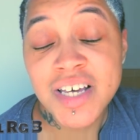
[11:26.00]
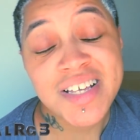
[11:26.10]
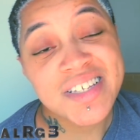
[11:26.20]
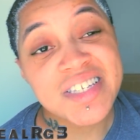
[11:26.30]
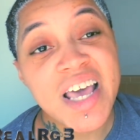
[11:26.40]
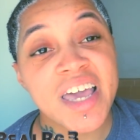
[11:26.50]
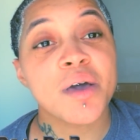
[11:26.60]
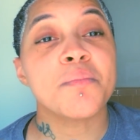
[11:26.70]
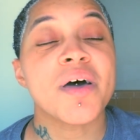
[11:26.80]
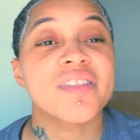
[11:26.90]

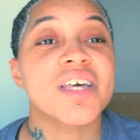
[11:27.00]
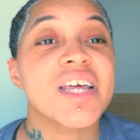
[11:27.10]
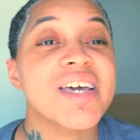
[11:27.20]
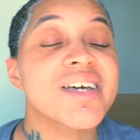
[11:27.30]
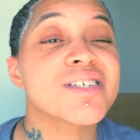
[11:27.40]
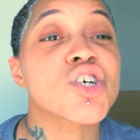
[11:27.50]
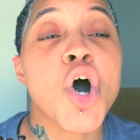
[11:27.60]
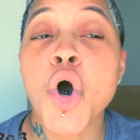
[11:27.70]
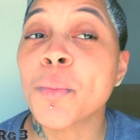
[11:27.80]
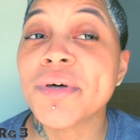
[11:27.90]
Second method is
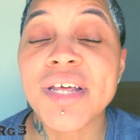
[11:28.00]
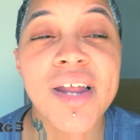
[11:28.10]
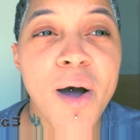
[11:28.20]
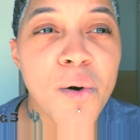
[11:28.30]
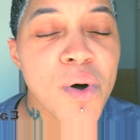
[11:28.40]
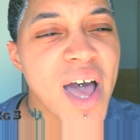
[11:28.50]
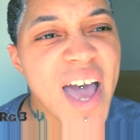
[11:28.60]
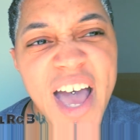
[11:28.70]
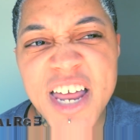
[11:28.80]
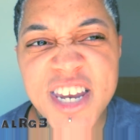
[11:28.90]
combing it out,
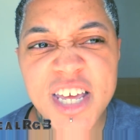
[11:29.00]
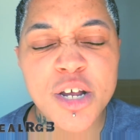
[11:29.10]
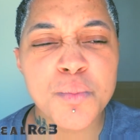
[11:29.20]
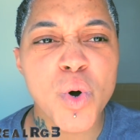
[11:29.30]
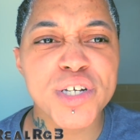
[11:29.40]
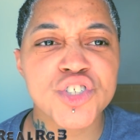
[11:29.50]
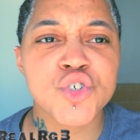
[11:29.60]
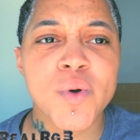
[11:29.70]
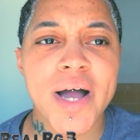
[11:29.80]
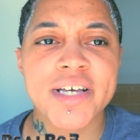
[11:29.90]
adding in a
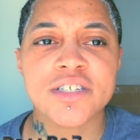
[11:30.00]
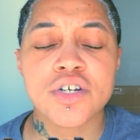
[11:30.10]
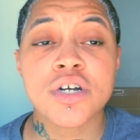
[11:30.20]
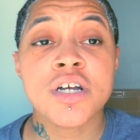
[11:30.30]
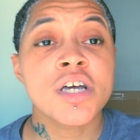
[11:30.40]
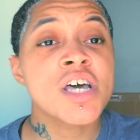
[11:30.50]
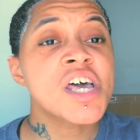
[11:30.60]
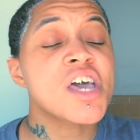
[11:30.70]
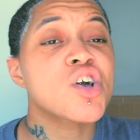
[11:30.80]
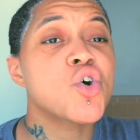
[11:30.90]
moisturizer,
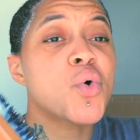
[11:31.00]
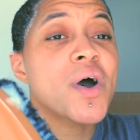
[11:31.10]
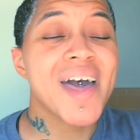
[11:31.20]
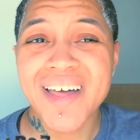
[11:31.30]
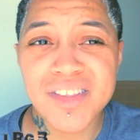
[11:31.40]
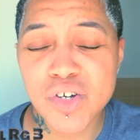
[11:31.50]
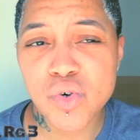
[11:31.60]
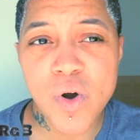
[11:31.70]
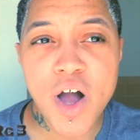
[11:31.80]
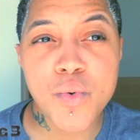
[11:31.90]
and going at the
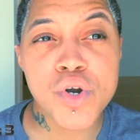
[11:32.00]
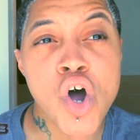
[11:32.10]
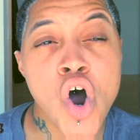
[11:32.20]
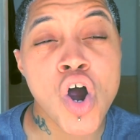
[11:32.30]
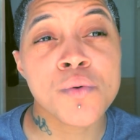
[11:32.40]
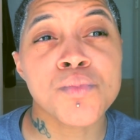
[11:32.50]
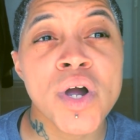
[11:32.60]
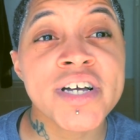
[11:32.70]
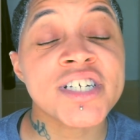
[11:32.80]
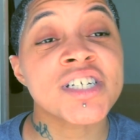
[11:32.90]
crown with a hard
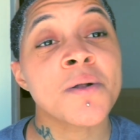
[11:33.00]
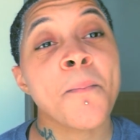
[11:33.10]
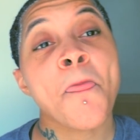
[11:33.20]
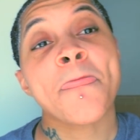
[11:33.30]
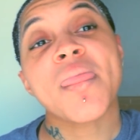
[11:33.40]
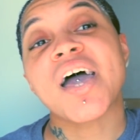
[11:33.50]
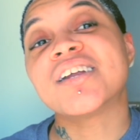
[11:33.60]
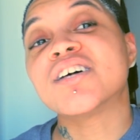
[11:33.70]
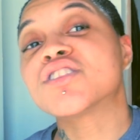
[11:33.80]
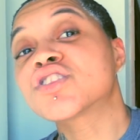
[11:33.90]
brush.
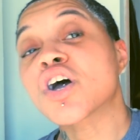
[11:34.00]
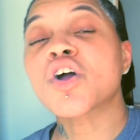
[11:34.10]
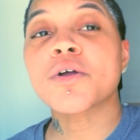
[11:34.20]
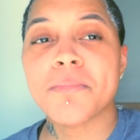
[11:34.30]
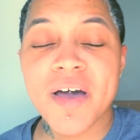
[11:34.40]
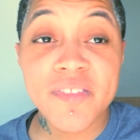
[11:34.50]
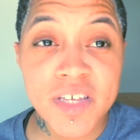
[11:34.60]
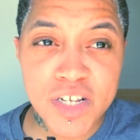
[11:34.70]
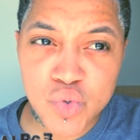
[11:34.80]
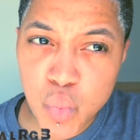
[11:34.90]
And the third
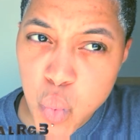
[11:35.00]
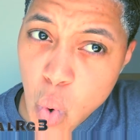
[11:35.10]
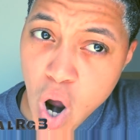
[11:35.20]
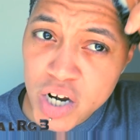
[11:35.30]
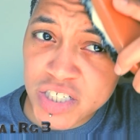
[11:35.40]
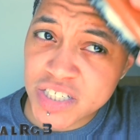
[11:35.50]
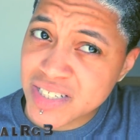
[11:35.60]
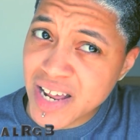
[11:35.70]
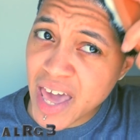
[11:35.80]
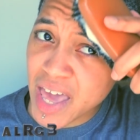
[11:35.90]
method is wash
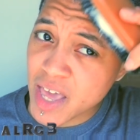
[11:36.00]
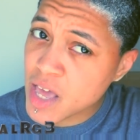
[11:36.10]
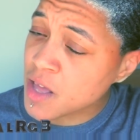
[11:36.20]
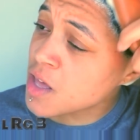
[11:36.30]
day,